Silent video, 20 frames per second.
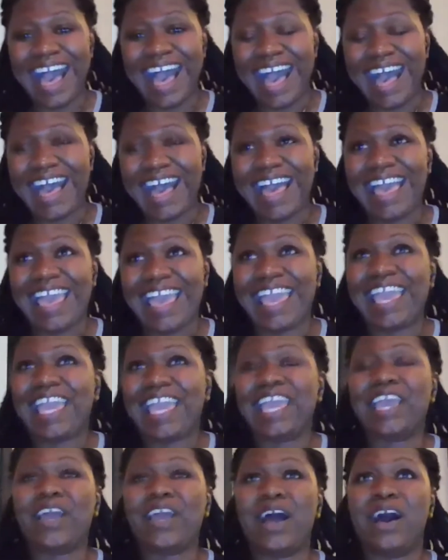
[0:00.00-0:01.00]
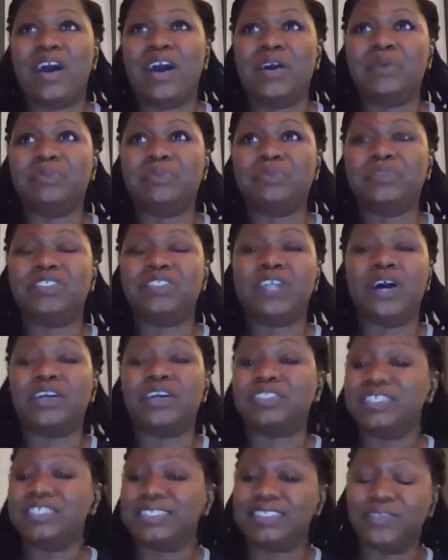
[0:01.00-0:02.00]
I
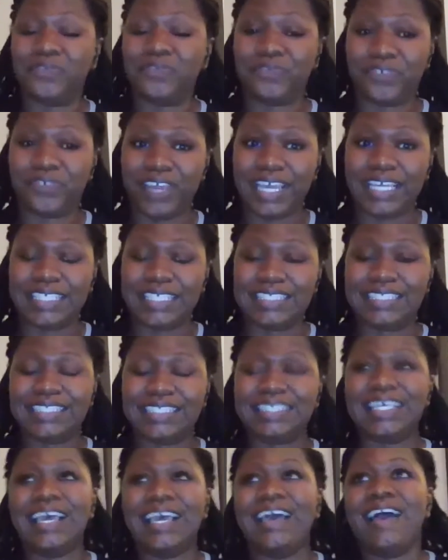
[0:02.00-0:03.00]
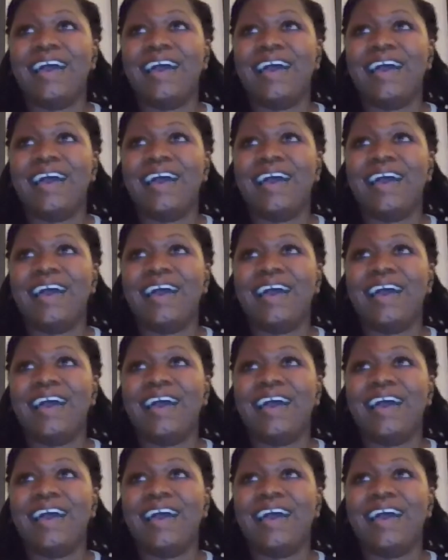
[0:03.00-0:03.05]
talked to some friends,